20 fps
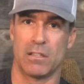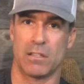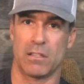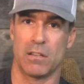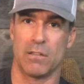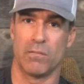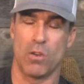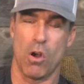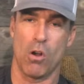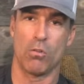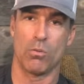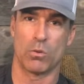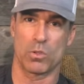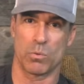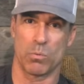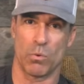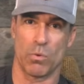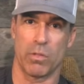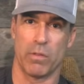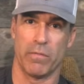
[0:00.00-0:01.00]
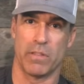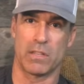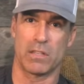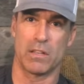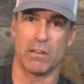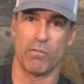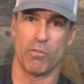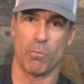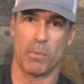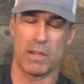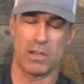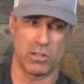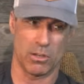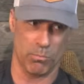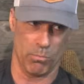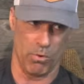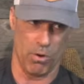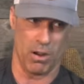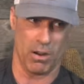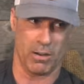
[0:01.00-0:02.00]
of dollars worth of this information
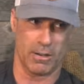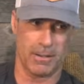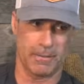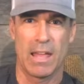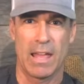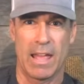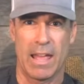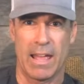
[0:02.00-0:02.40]
product.